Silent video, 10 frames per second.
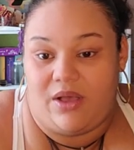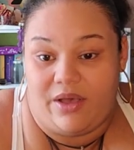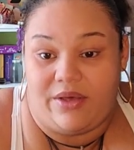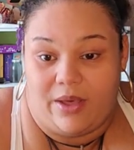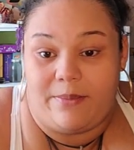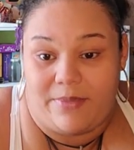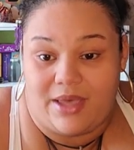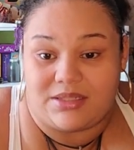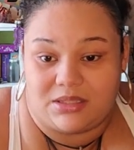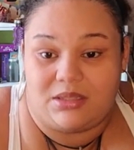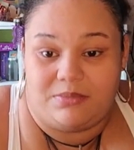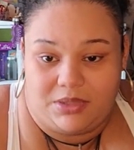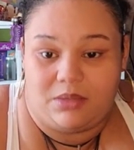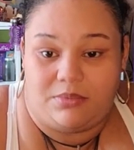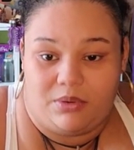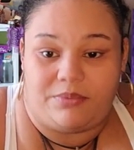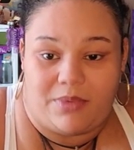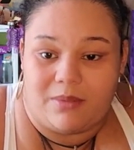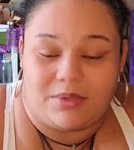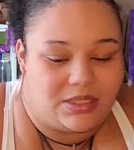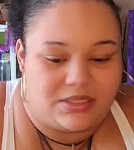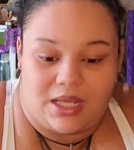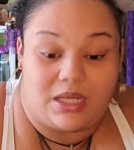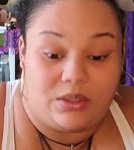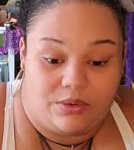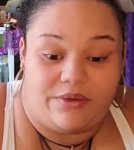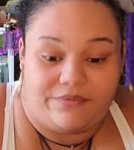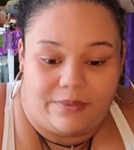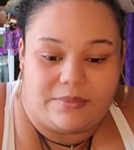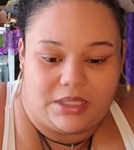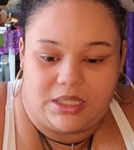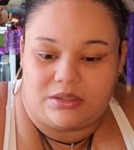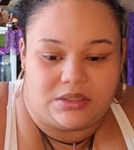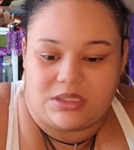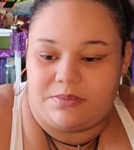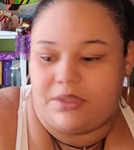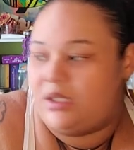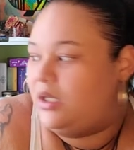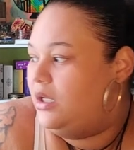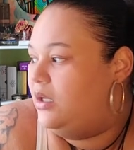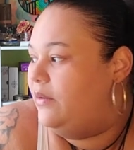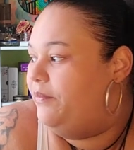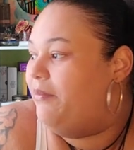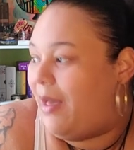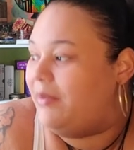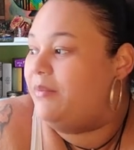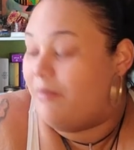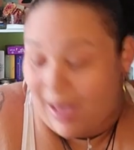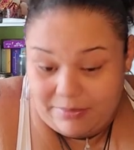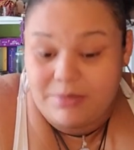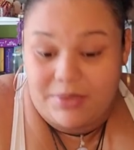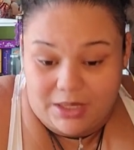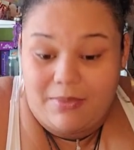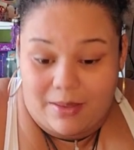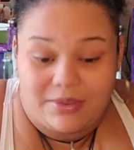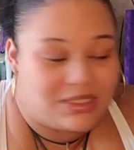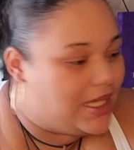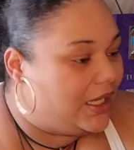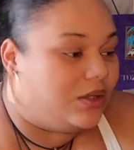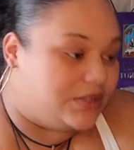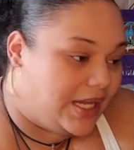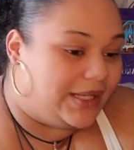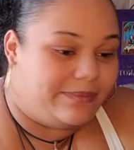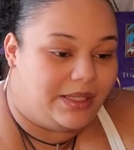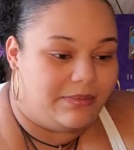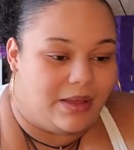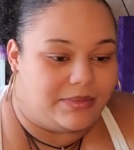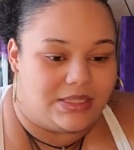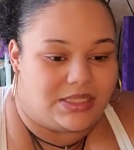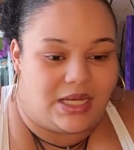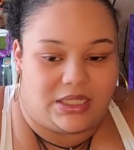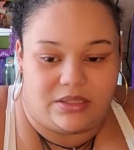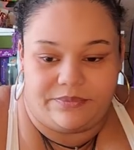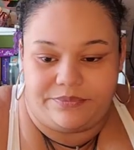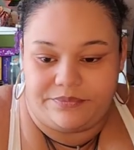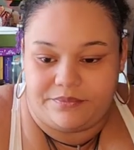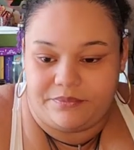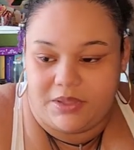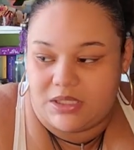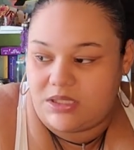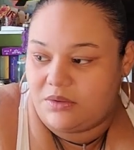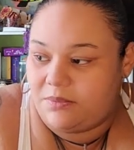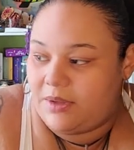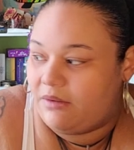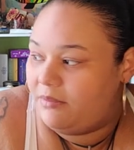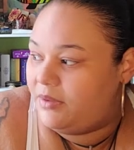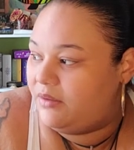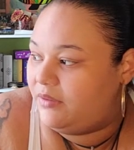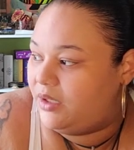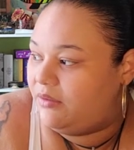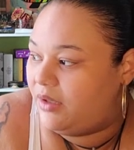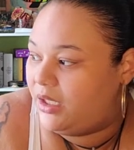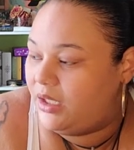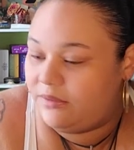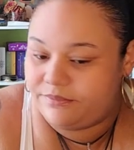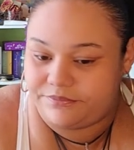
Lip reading: a masculine being both mommy and daddy, or a feminine energy being mommy being mommy and daddy, or daddy being mommy and daddy. Being a single parent, being really great at it,